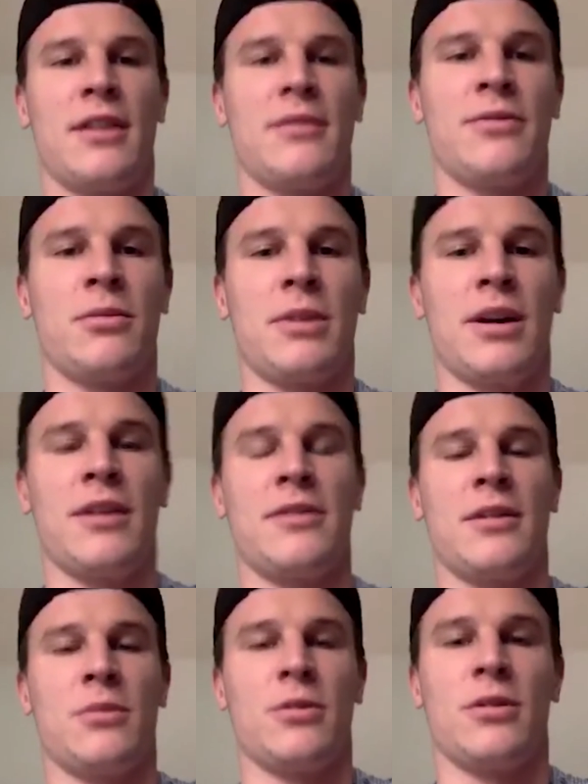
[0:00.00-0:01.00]
from guys
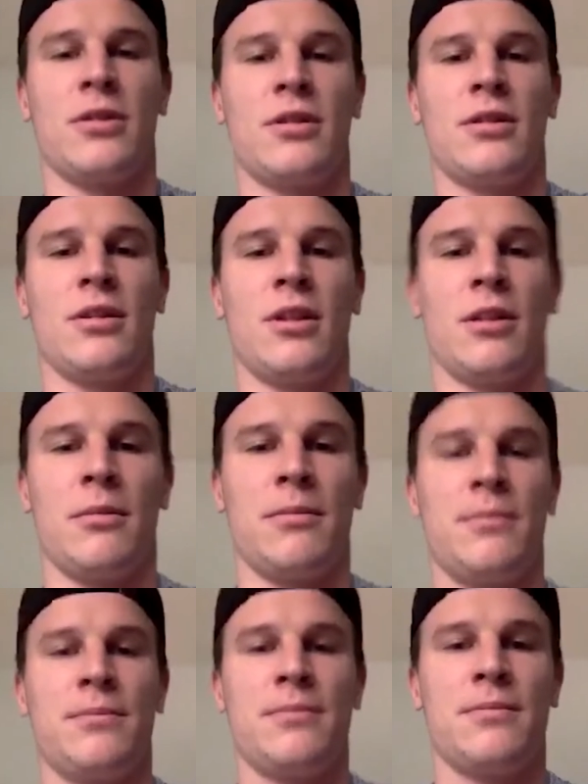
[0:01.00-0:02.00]
that were
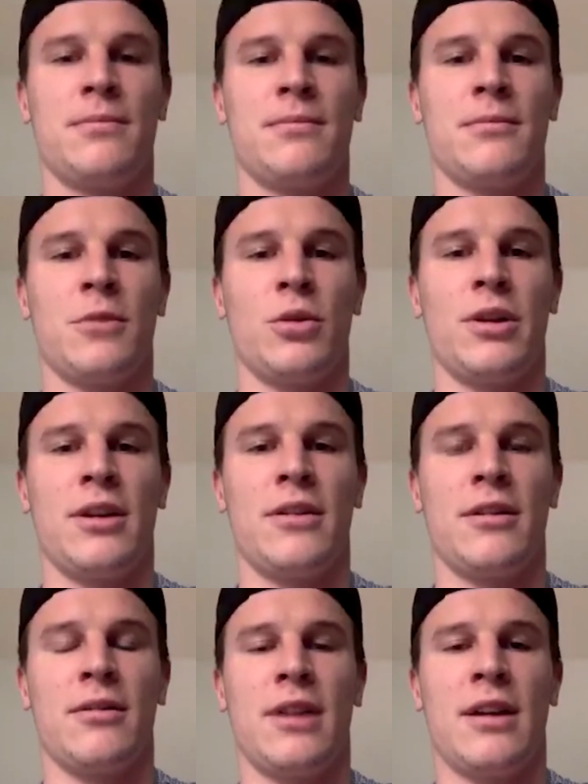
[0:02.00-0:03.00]
already in
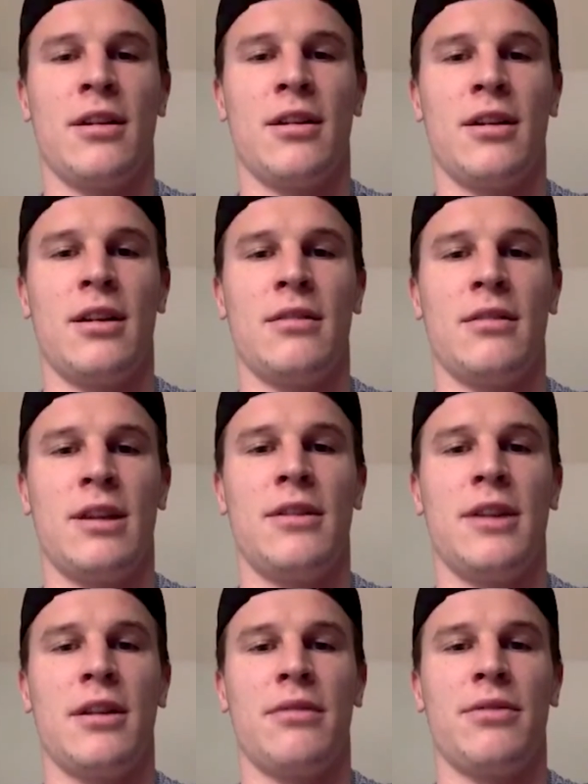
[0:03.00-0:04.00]
the
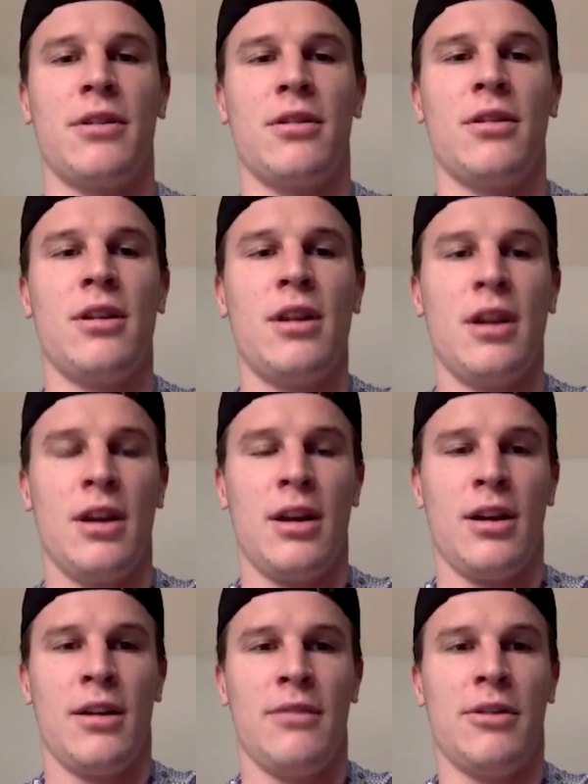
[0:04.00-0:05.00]
NFL.
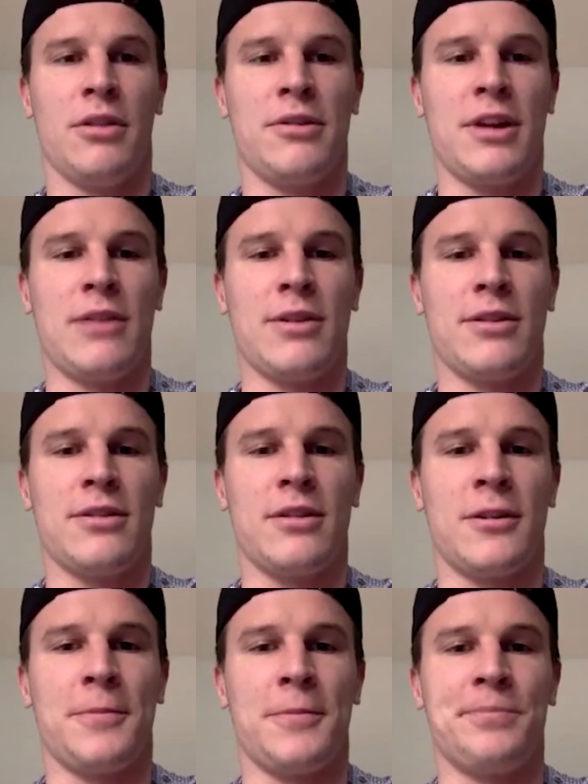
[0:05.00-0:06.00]
Felton Davis,
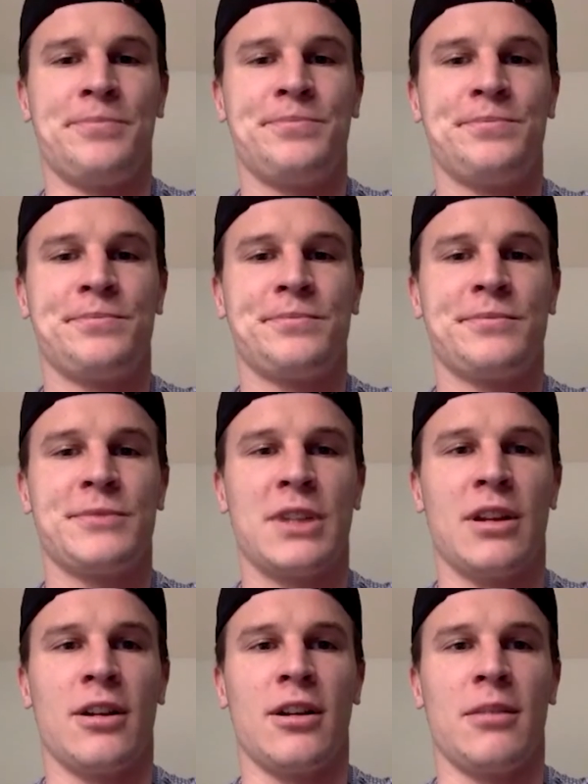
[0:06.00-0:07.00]
him
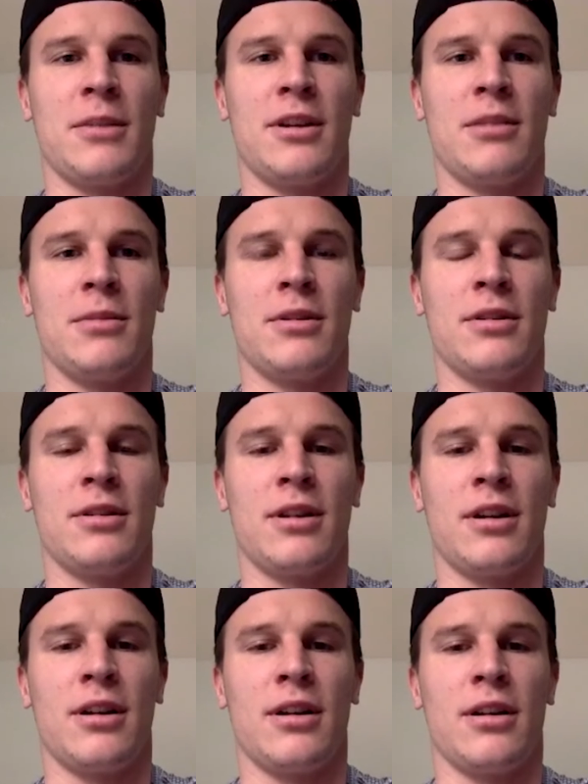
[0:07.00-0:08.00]
and
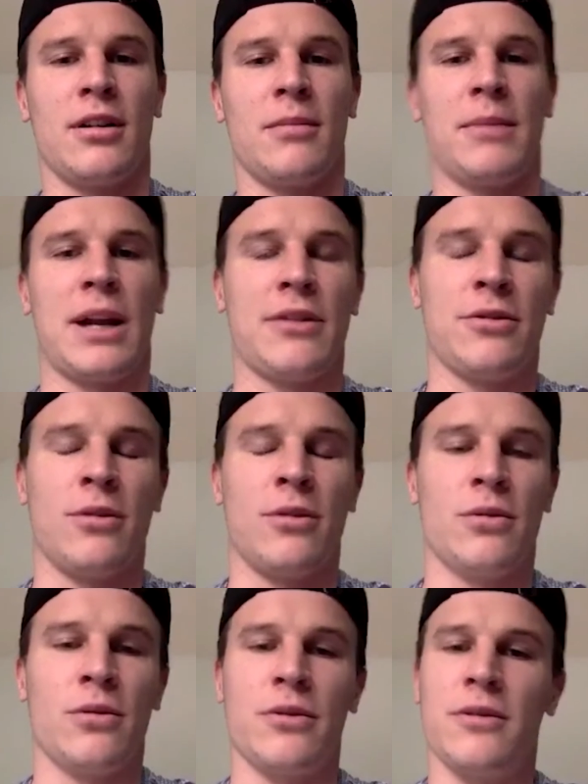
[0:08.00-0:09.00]
Matt
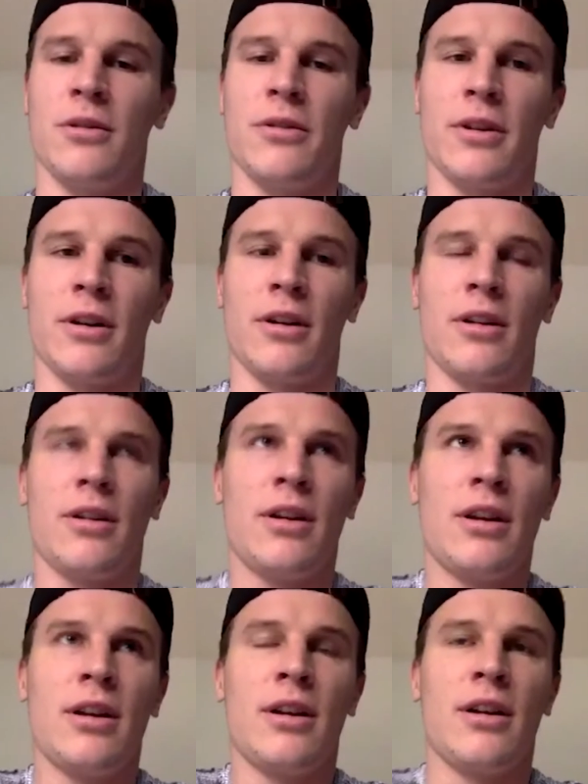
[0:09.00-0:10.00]
Sokol was still there.
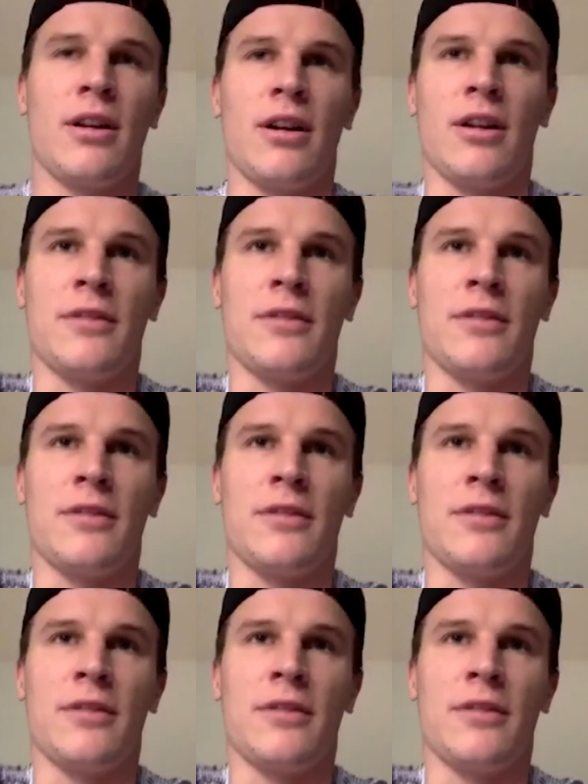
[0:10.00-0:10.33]
I